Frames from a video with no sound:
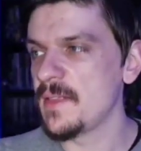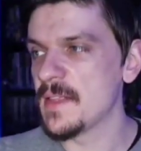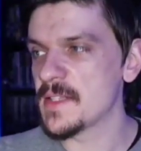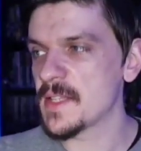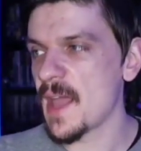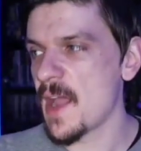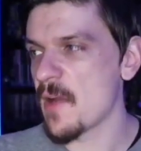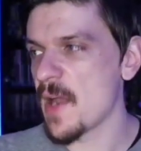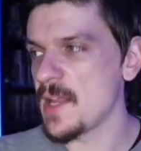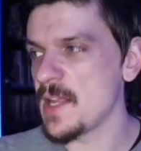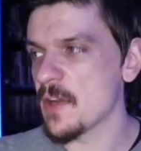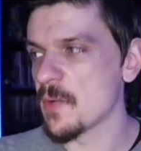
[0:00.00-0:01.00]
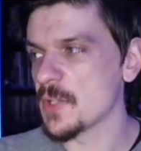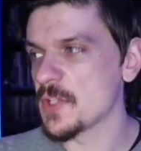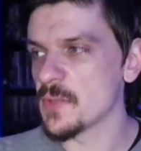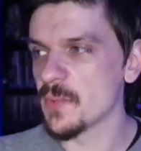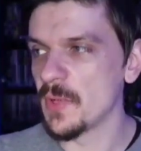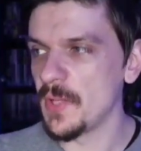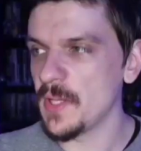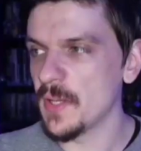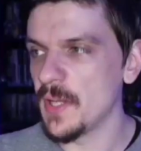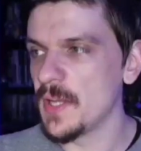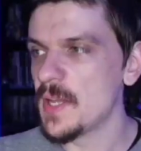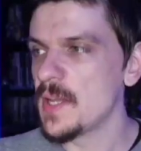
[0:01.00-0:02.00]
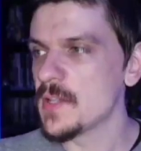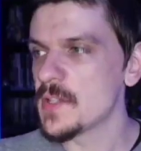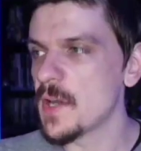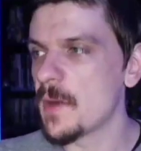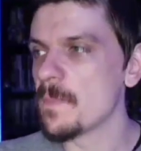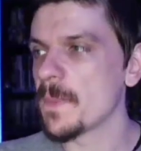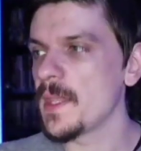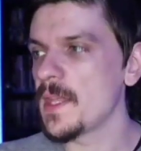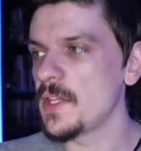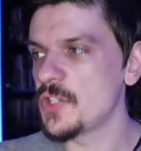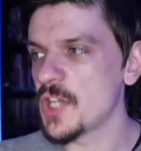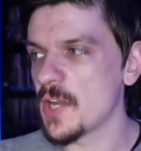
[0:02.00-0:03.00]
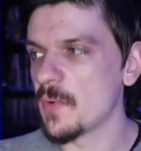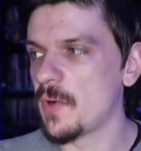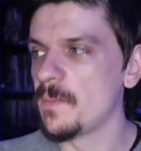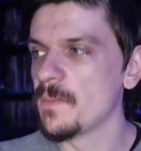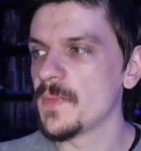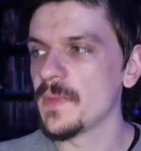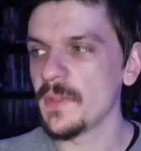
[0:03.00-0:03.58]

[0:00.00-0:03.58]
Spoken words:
this guy right here, which is really good, So in general,